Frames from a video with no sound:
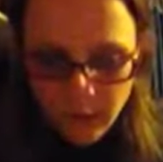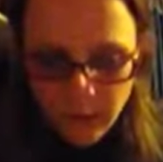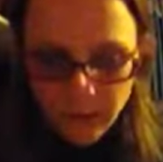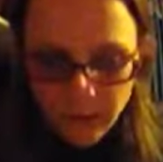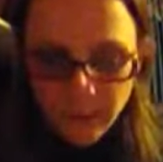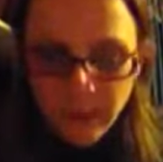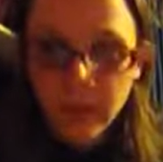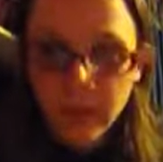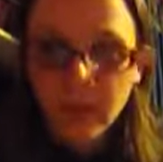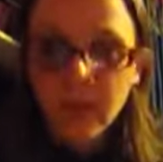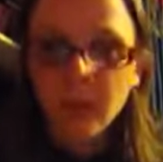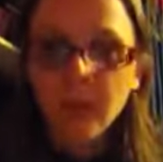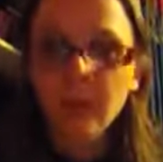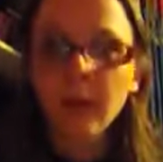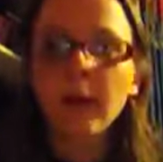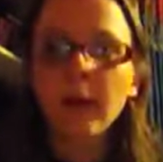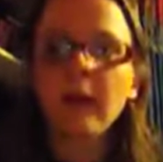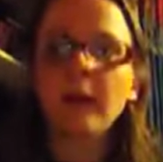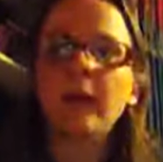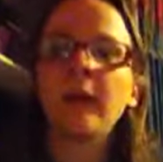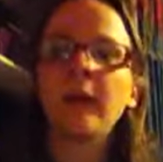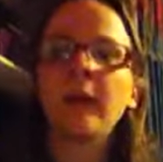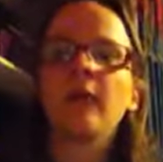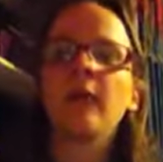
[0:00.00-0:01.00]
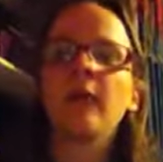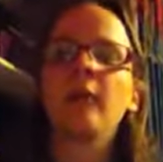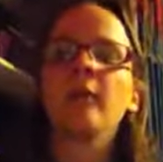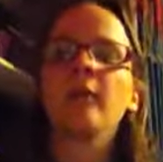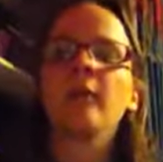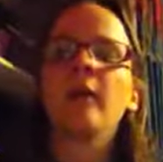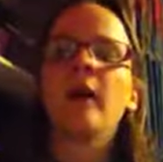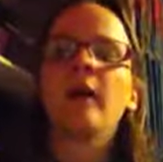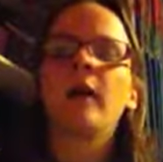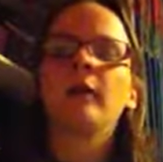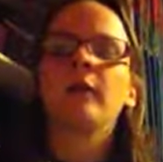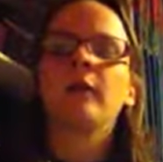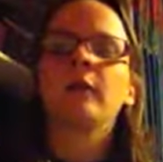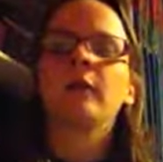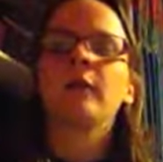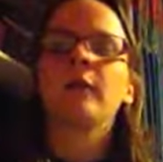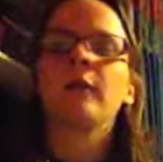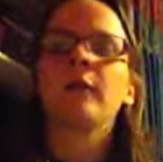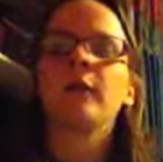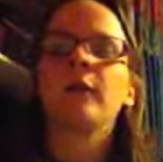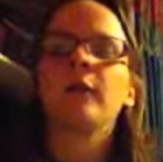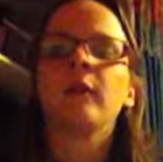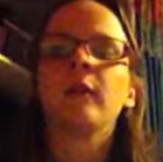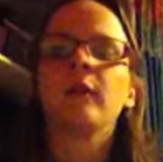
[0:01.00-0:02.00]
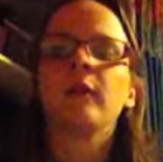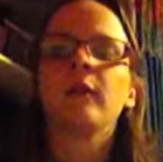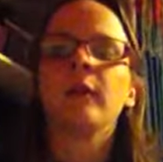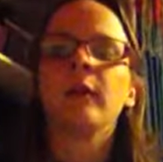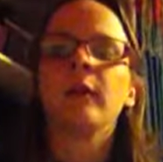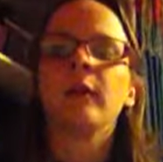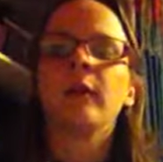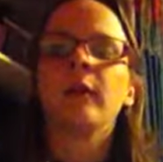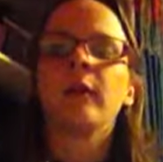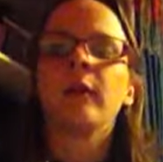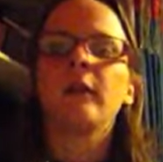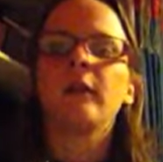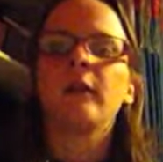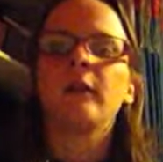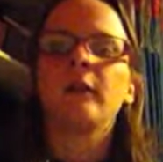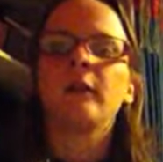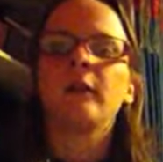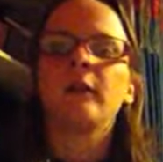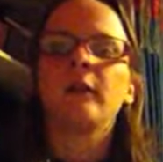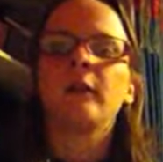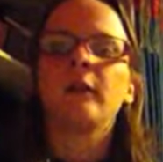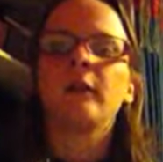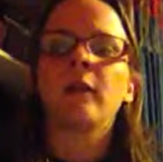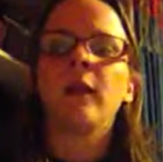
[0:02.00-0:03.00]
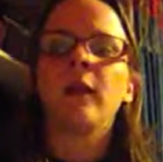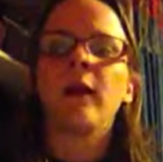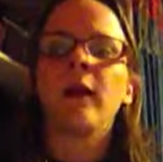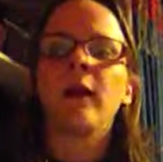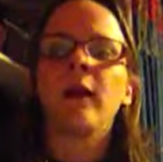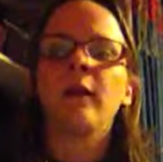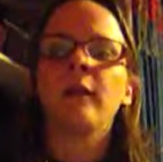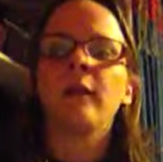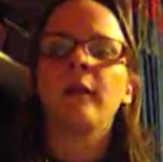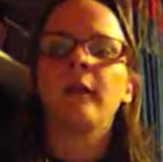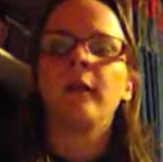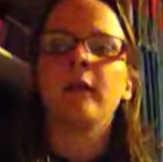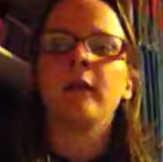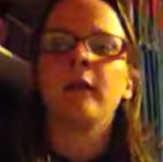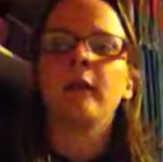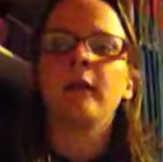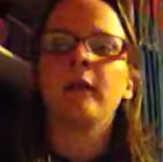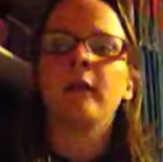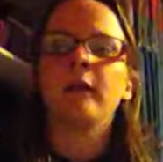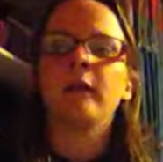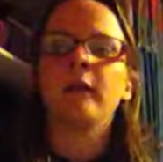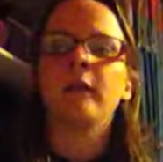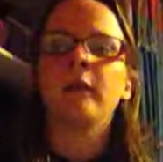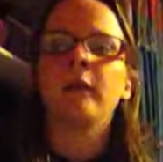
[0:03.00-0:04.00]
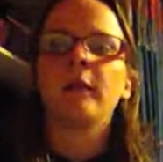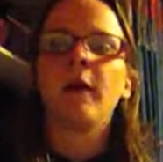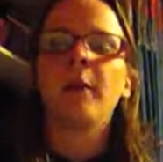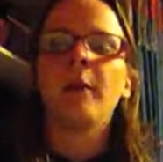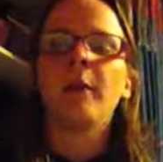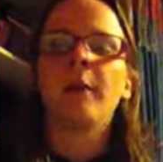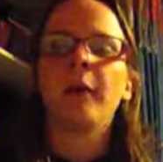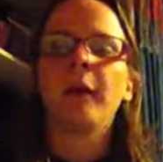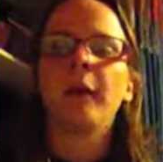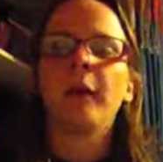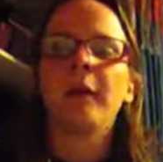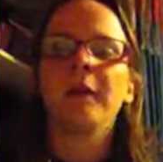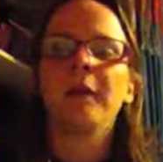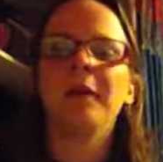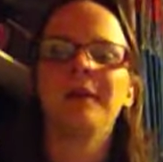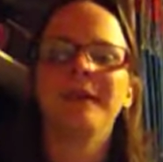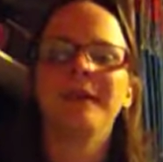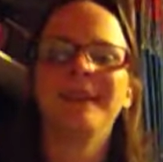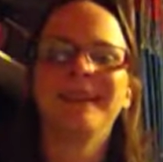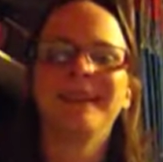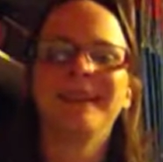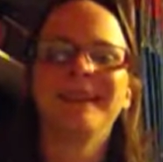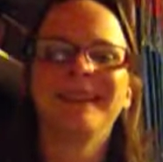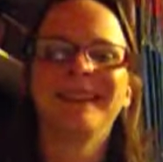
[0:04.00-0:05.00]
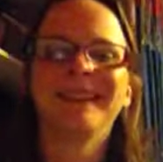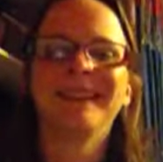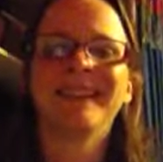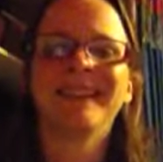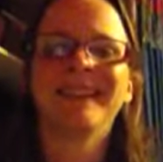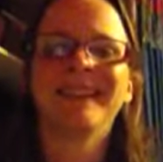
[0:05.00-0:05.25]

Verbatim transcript: Another one that I could watch over and over again and still love is Dumbo.